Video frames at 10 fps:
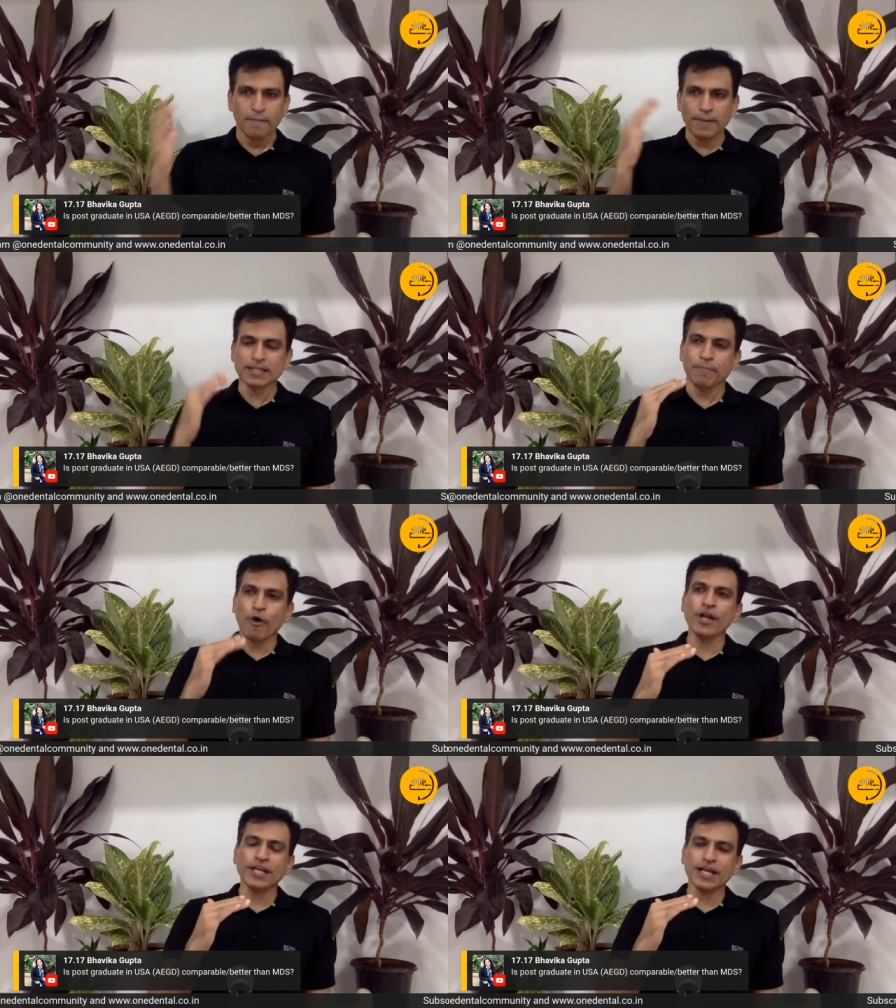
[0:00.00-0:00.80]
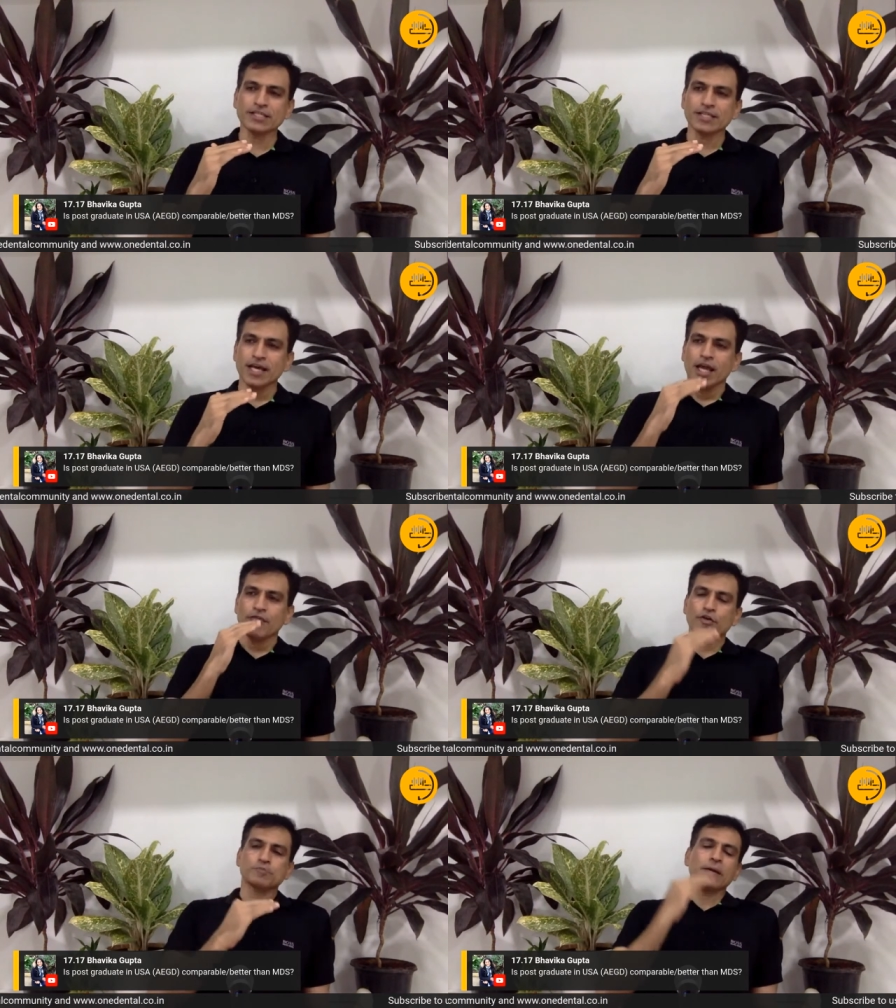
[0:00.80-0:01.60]
But the point is, if
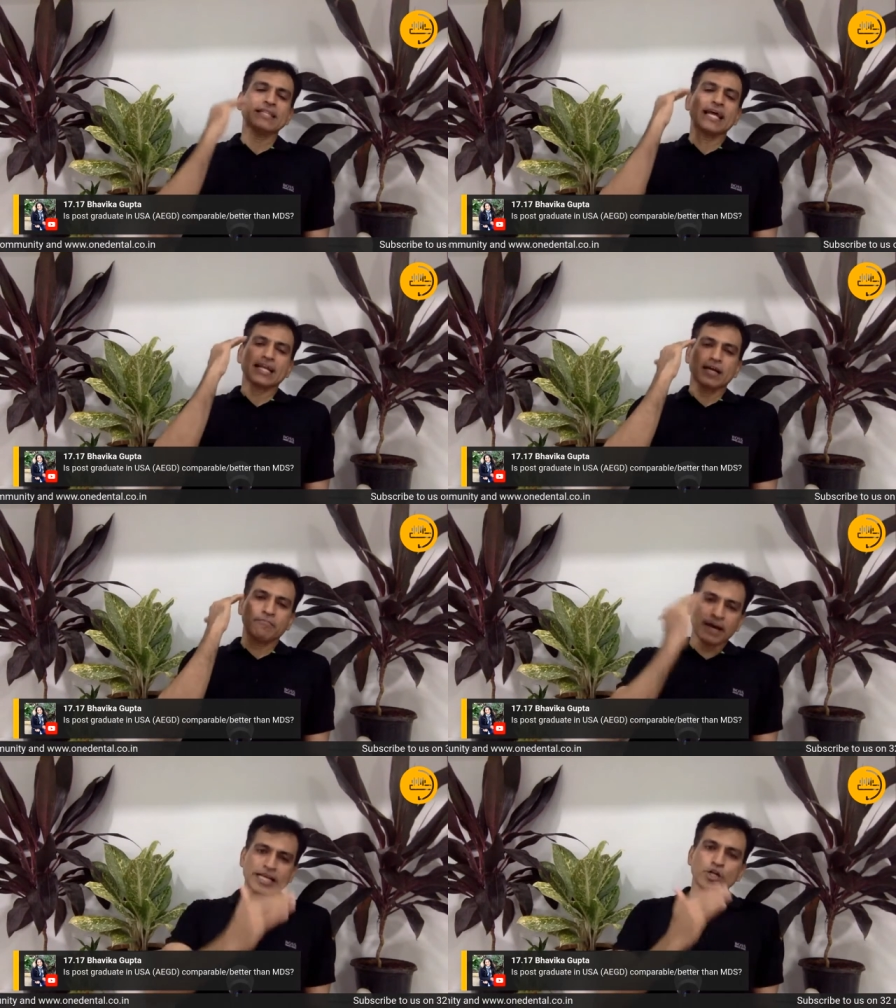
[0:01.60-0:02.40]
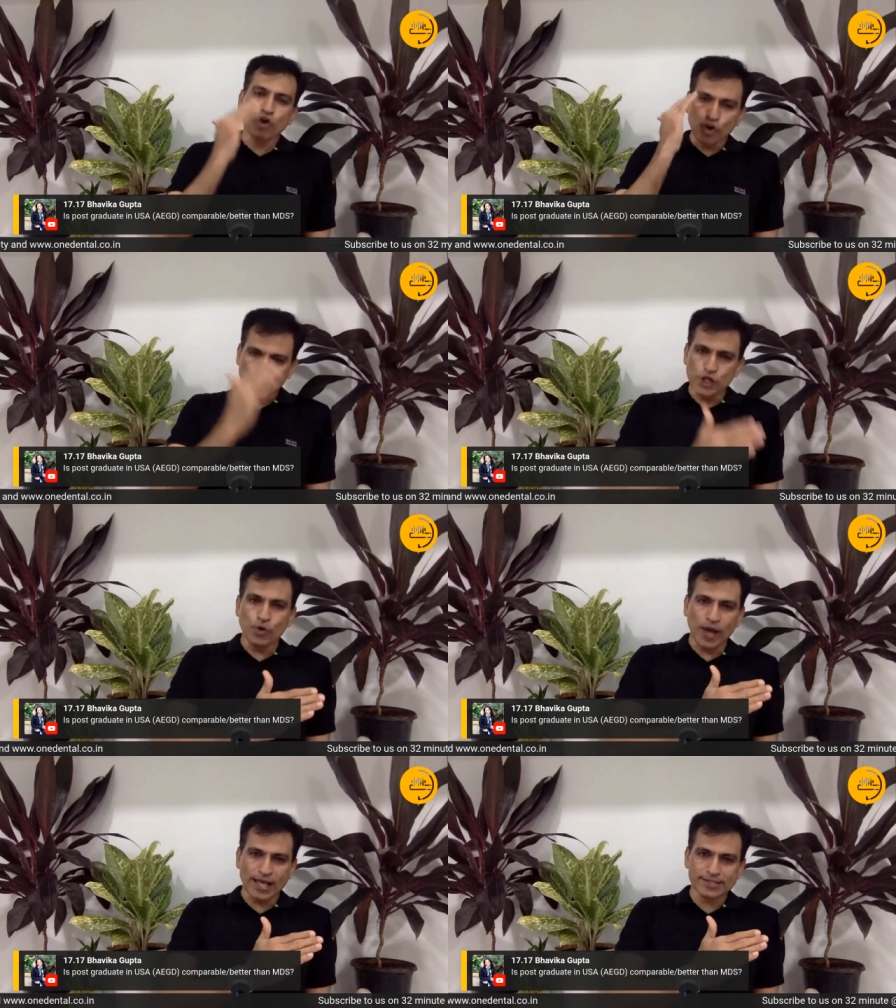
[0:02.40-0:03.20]
you spend that kind of money to go to the
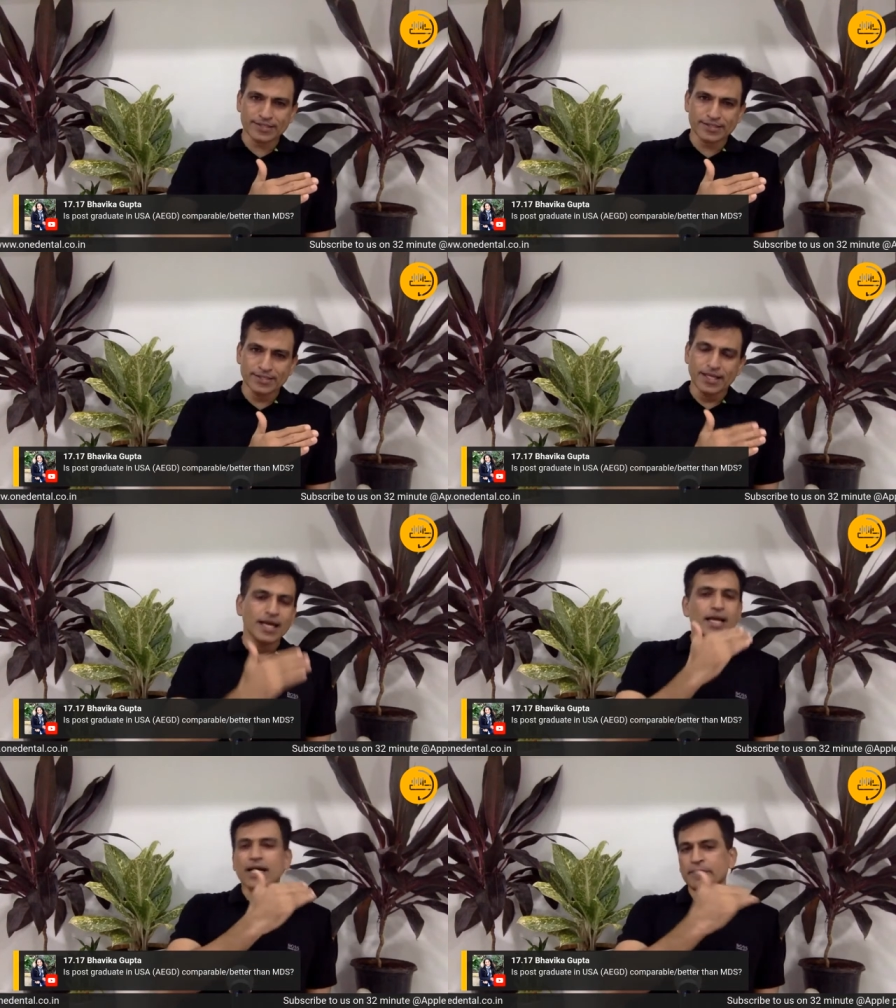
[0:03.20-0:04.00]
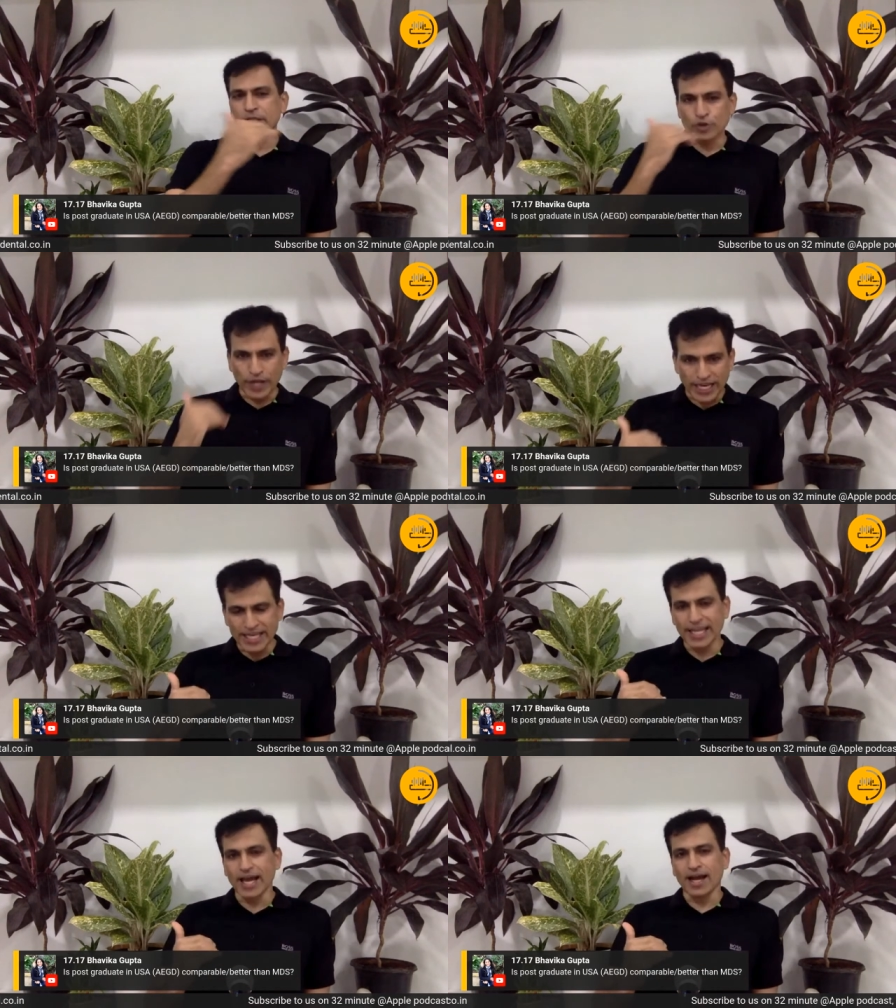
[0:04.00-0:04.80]
US, coming to
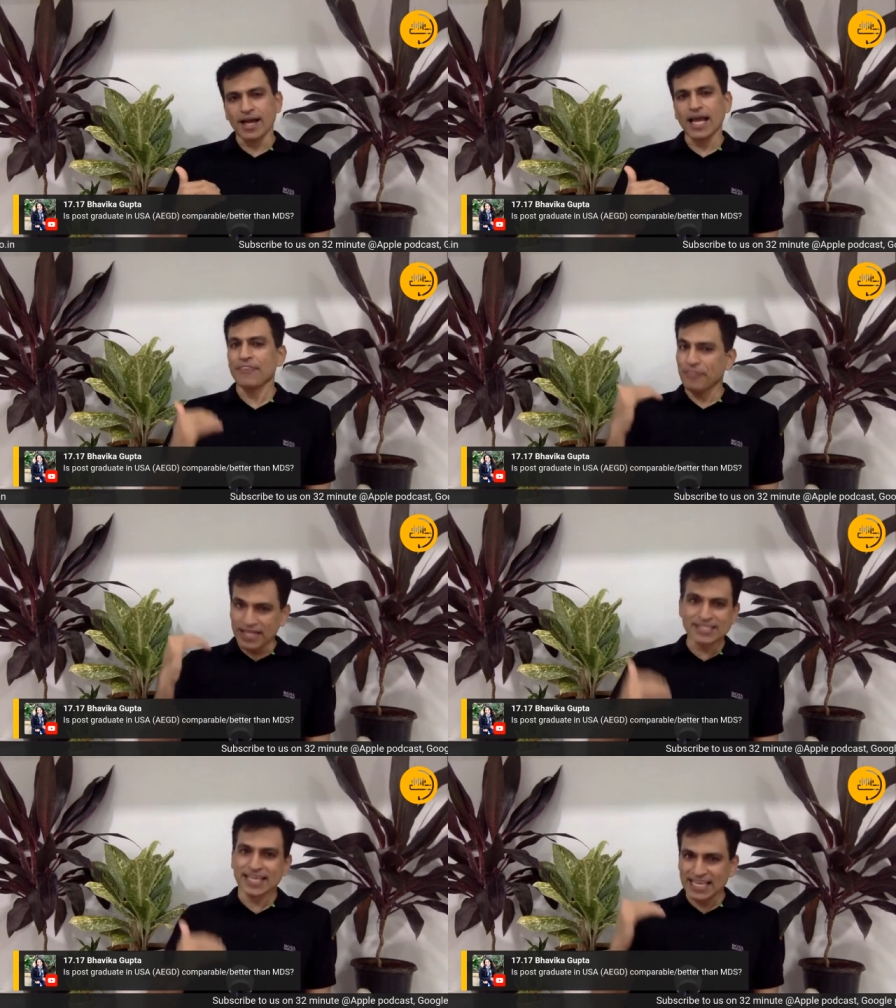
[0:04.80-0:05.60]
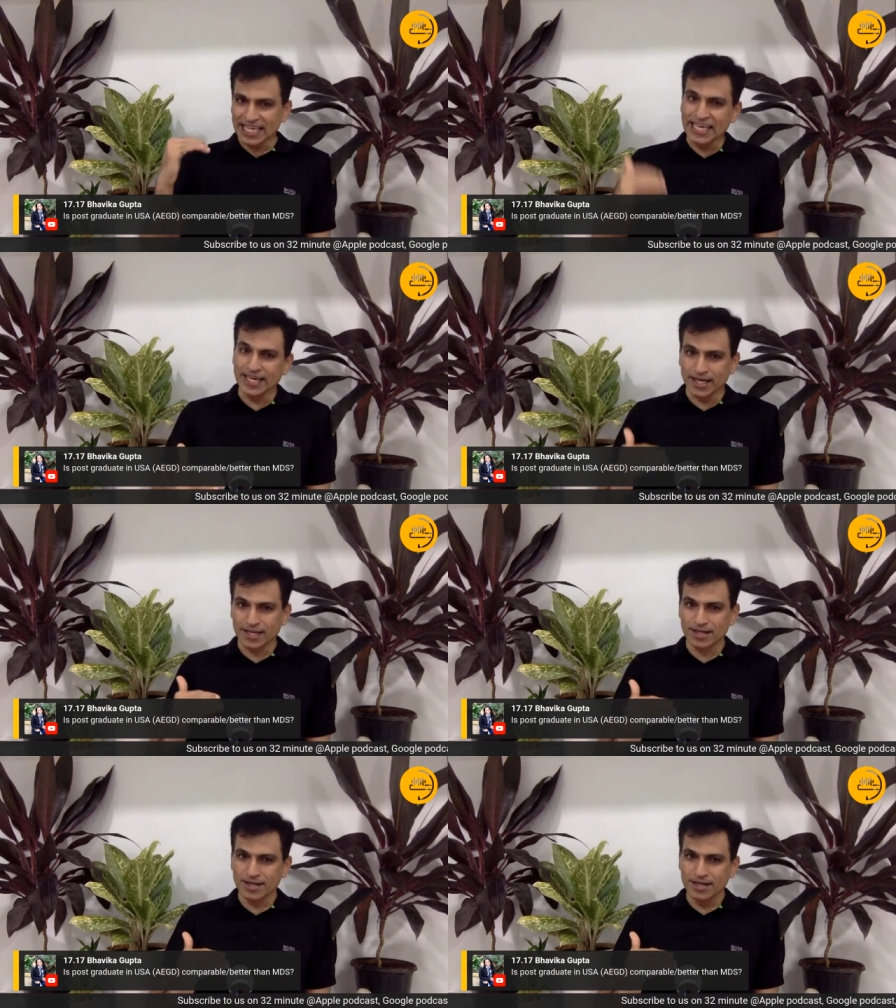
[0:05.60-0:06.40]
India, and then settling
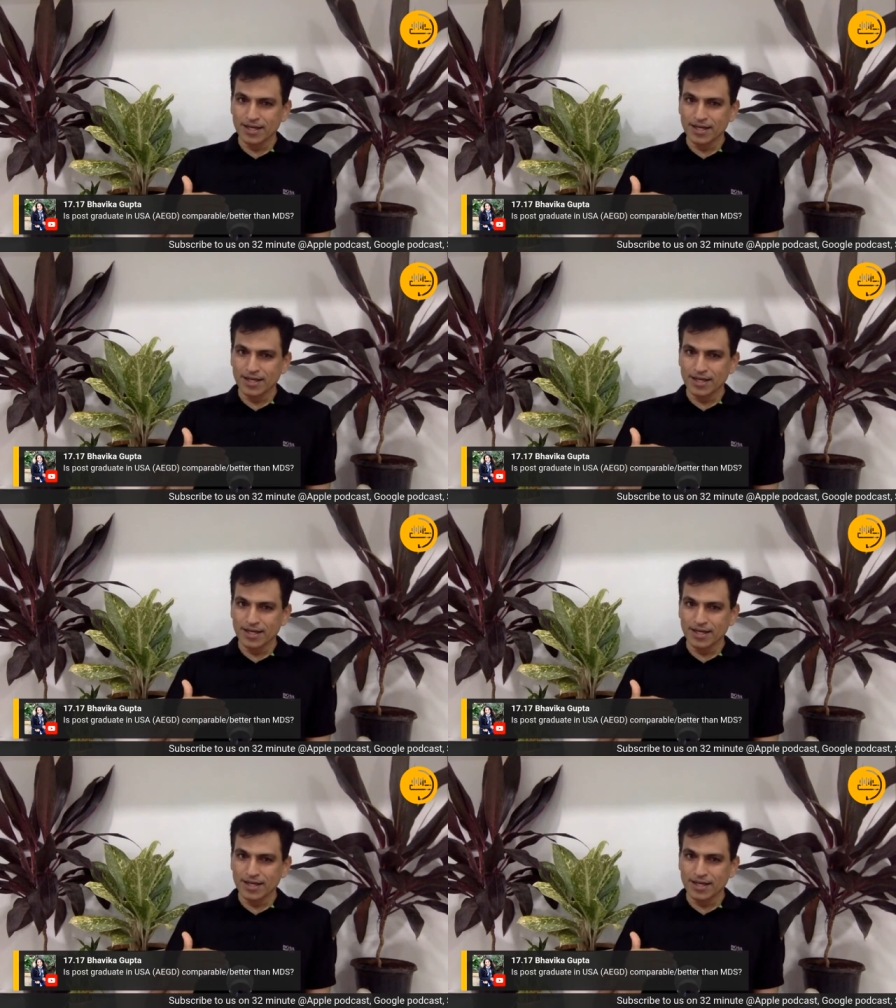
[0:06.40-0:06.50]
here,